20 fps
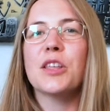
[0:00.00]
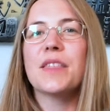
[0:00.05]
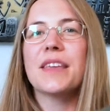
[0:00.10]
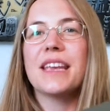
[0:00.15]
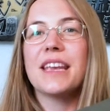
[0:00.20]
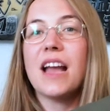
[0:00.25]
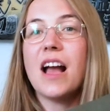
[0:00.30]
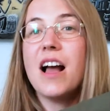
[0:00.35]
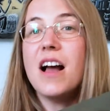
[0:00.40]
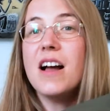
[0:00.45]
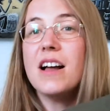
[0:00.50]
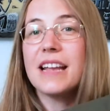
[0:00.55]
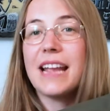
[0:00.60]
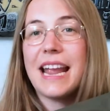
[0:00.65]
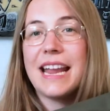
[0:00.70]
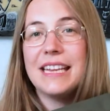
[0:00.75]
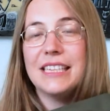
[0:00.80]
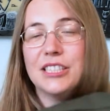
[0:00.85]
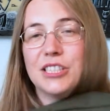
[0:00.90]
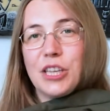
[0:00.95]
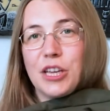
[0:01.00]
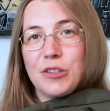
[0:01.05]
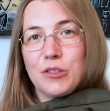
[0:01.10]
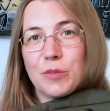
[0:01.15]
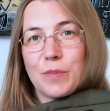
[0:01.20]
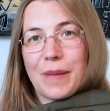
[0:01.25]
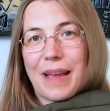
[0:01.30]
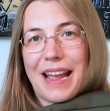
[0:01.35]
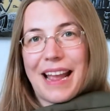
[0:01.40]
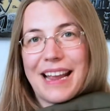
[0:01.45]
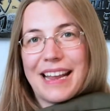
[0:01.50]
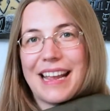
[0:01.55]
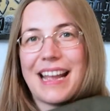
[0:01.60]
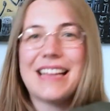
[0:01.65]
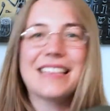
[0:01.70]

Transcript: the Arcane Tote bag,